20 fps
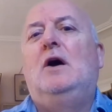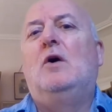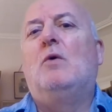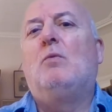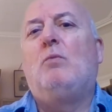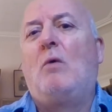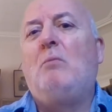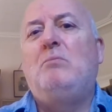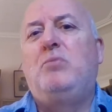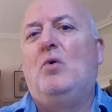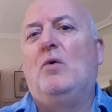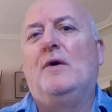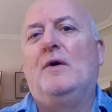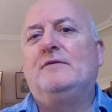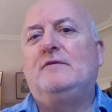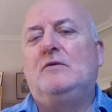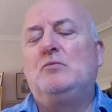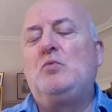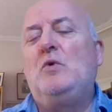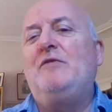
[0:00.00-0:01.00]
at one
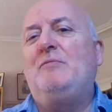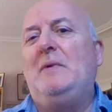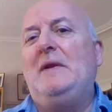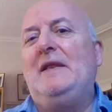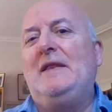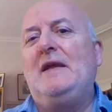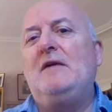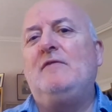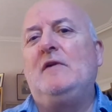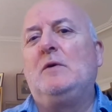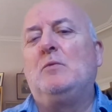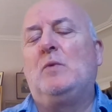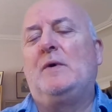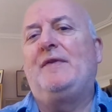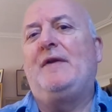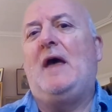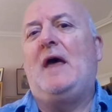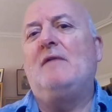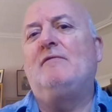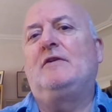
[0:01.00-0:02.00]
point, and we've been living
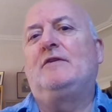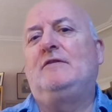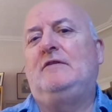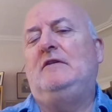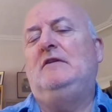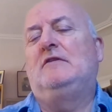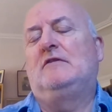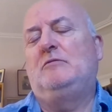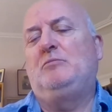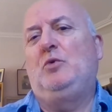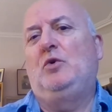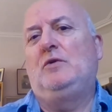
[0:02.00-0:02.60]
with it ever since.